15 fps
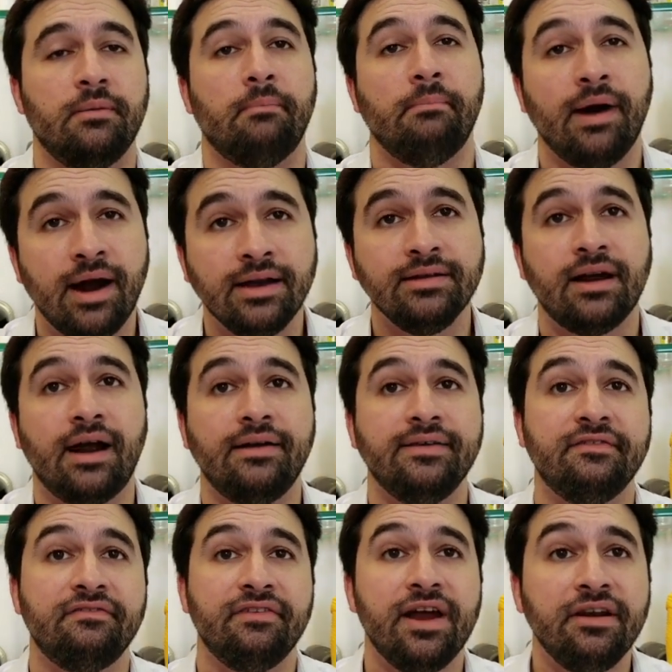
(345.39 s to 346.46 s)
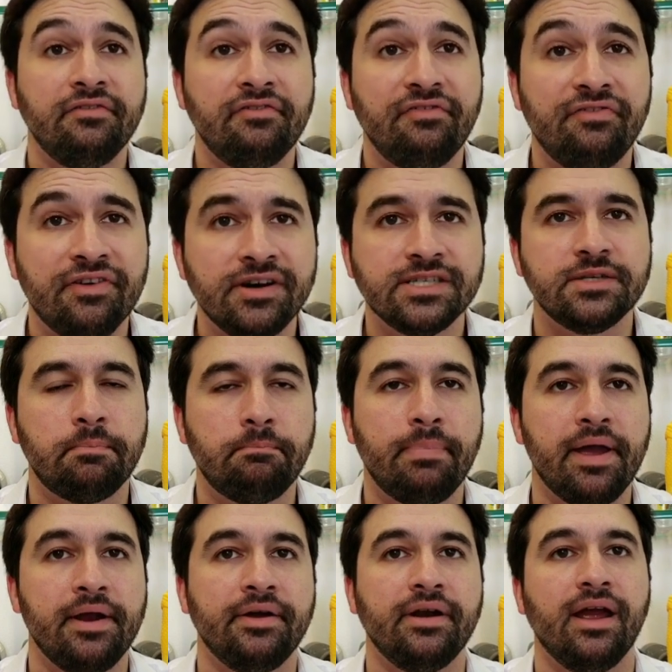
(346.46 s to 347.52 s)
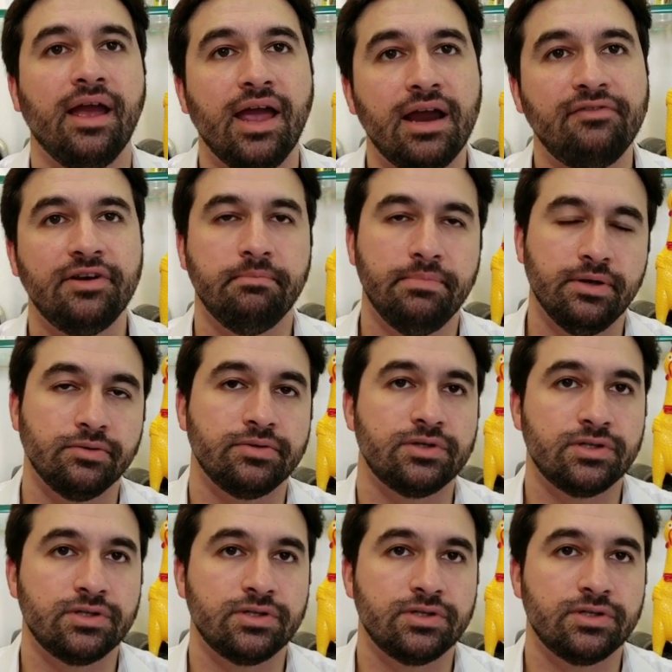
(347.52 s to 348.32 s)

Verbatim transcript: Mine are the very first pair ever built.